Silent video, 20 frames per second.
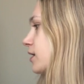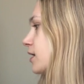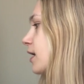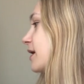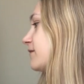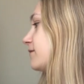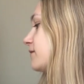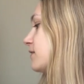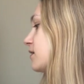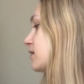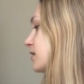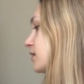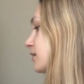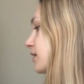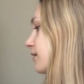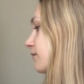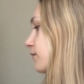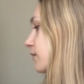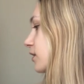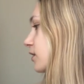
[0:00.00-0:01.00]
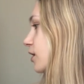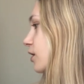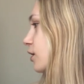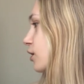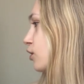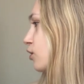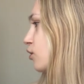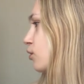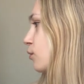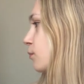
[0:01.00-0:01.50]
I Fell in Love with
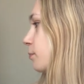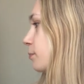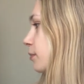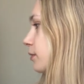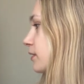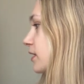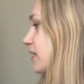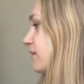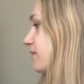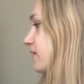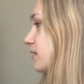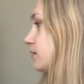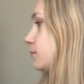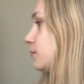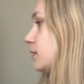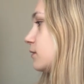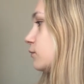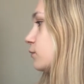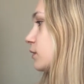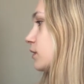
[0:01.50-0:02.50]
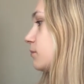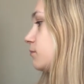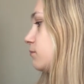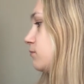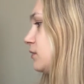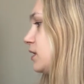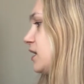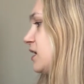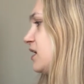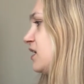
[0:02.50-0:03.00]
Hope, If He Had Been With
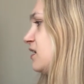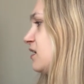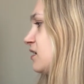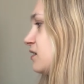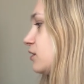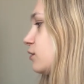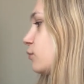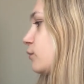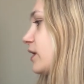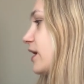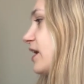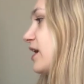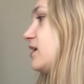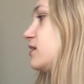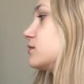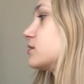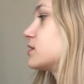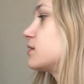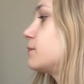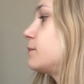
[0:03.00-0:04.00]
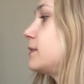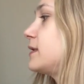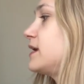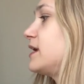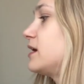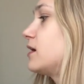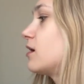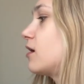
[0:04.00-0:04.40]
Me, The Way I Used to Be,